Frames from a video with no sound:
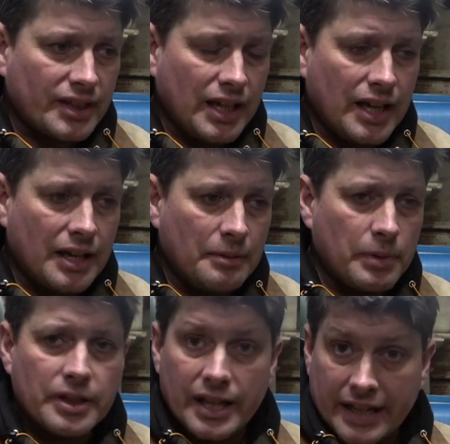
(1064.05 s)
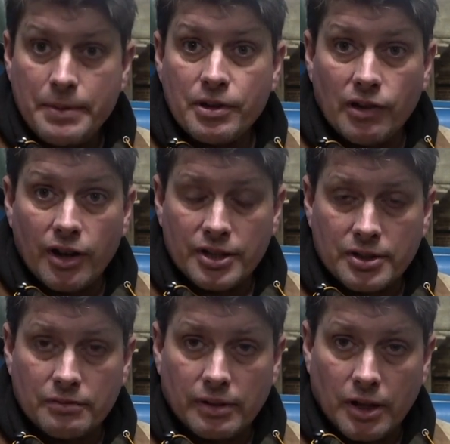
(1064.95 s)
But yeah, keep your
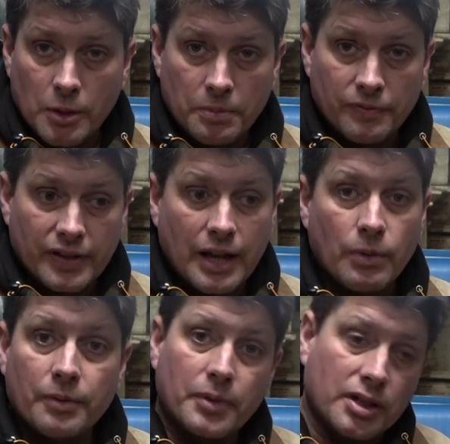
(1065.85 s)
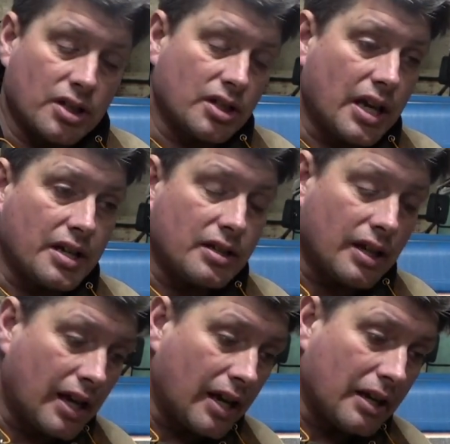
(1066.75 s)
eyes open for that one, because as I
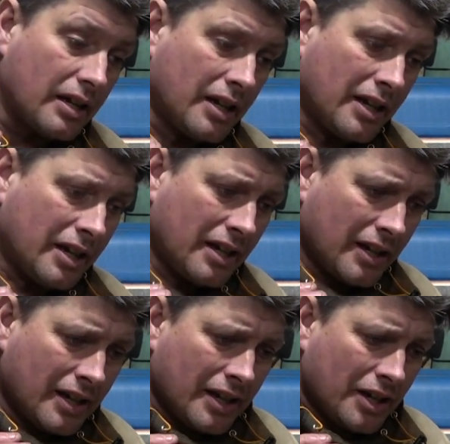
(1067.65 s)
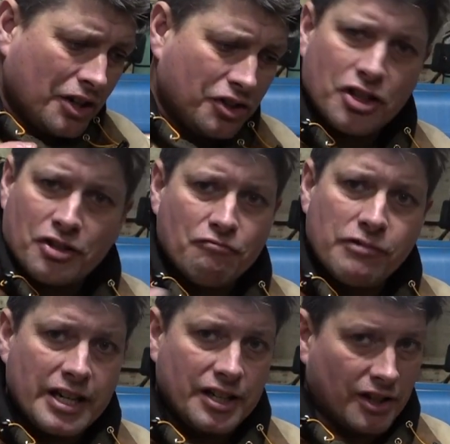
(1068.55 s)
said, it's just
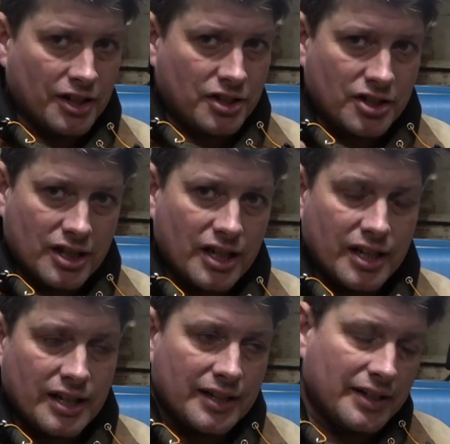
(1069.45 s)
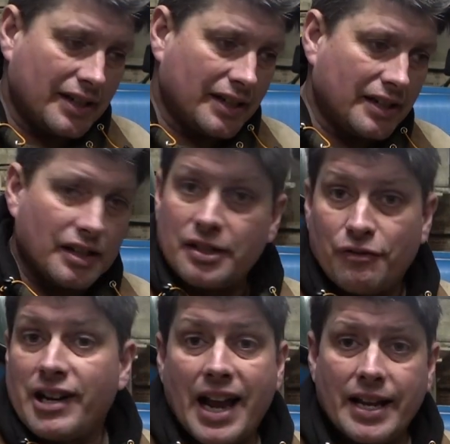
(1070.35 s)
really nice to see the
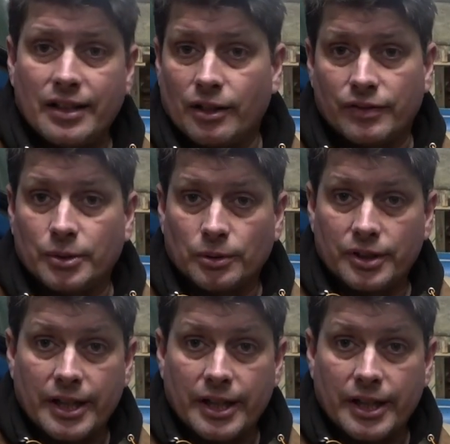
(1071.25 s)
different angle of it all, you